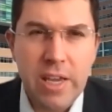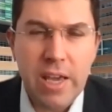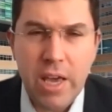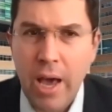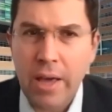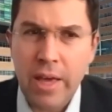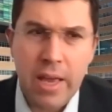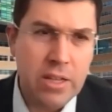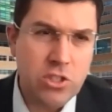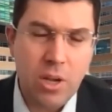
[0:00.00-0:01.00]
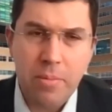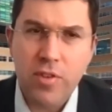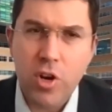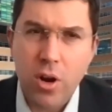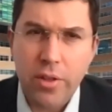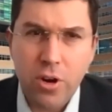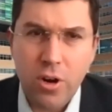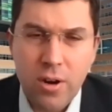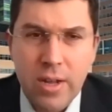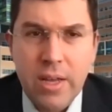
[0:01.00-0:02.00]
And in some of your
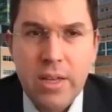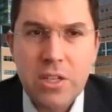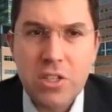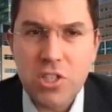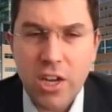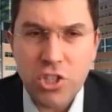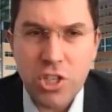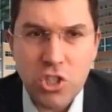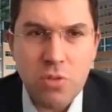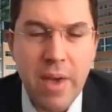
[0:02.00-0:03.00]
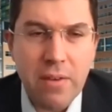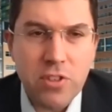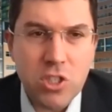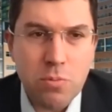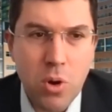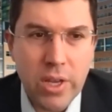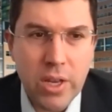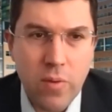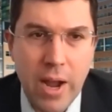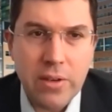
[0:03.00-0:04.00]
other discussions, you may have
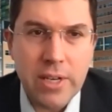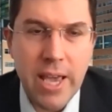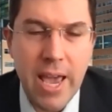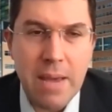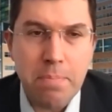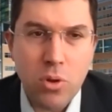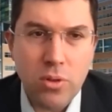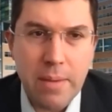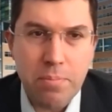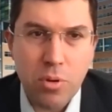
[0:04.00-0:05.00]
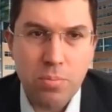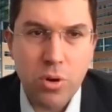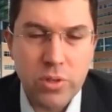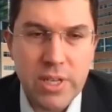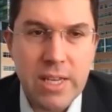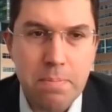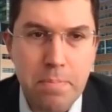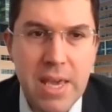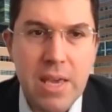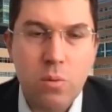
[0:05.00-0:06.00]
spoken around apolipoprotein
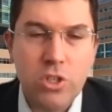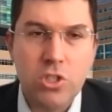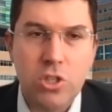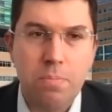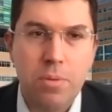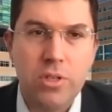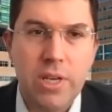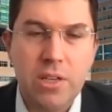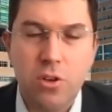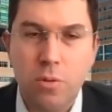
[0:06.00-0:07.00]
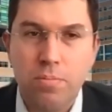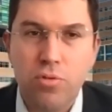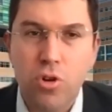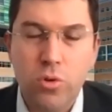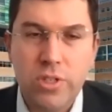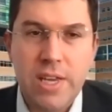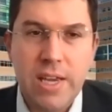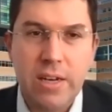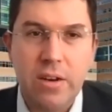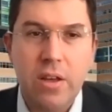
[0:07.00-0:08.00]
B, which is the particular
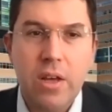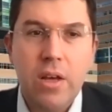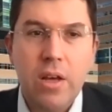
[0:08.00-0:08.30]
protein